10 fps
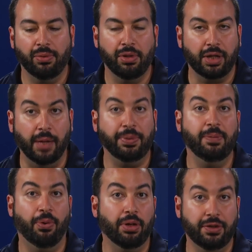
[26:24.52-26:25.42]
Company
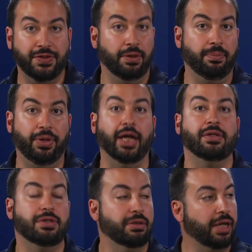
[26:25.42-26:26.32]
Portal is still in play.
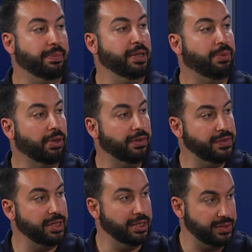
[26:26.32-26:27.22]
So Company Portal
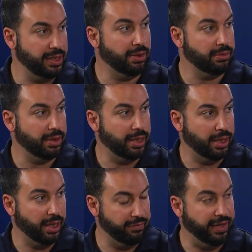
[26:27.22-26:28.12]
is still
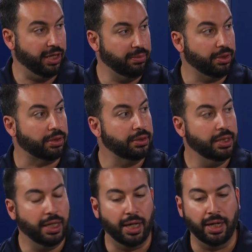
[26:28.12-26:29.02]
available.
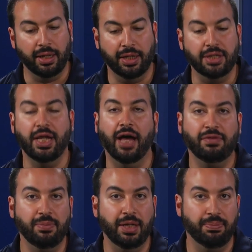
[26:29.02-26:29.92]
It doesn't have
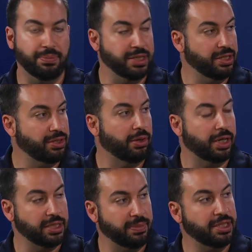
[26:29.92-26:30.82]
to be Business Store,
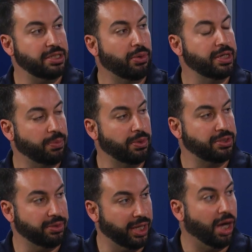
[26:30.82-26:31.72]
because the Business Store is more
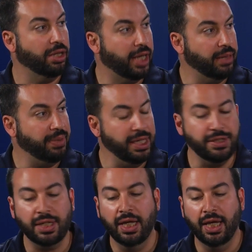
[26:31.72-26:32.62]
so the online
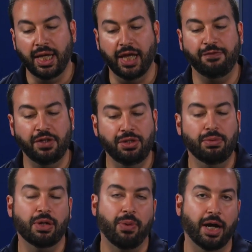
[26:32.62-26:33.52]
piece. If you do
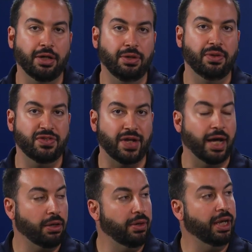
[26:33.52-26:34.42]
require to do the
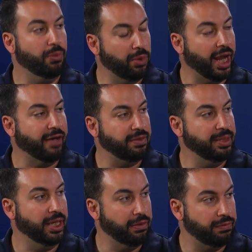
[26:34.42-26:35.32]
side loading, it would have to
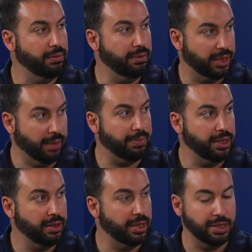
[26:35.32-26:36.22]
be done through the
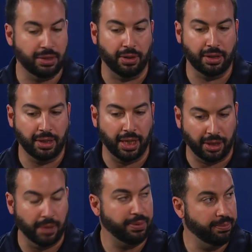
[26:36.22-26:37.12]
company,
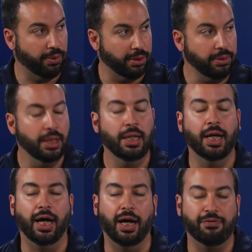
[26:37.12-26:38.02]
the Company Portal
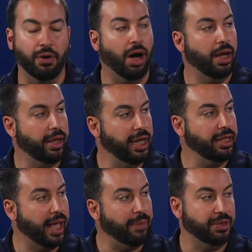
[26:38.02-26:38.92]
for
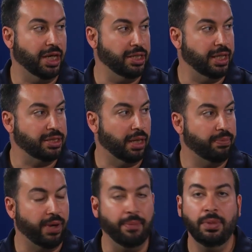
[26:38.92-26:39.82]
any application that's
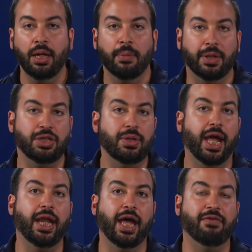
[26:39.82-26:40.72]
on-prem. But you
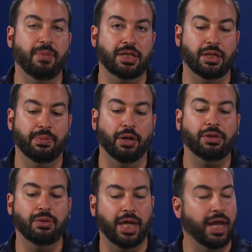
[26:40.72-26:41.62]
can have a mix of the
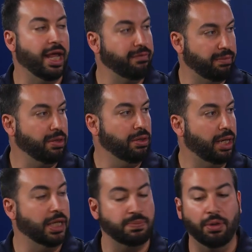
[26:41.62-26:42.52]
both. You can
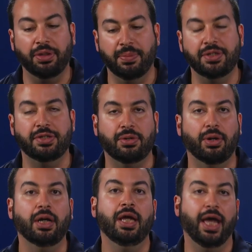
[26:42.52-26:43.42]
utilize both the Business
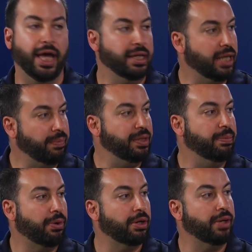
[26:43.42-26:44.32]
Store and Company
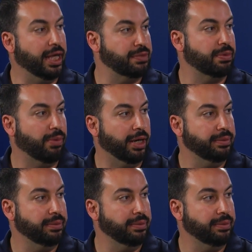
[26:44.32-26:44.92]
Portal as required.